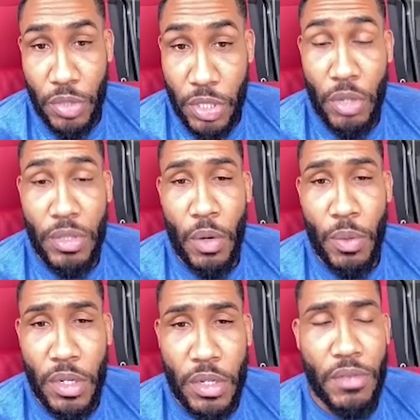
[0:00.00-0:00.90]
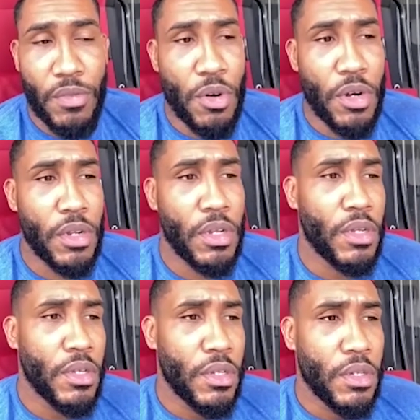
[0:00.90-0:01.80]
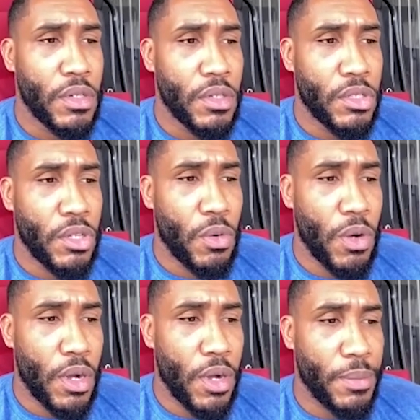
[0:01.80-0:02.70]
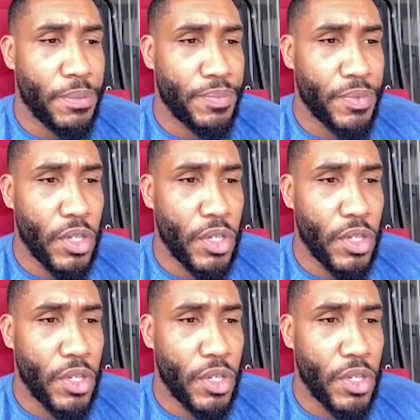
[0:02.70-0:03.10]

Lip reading: result that we're looking for. So, you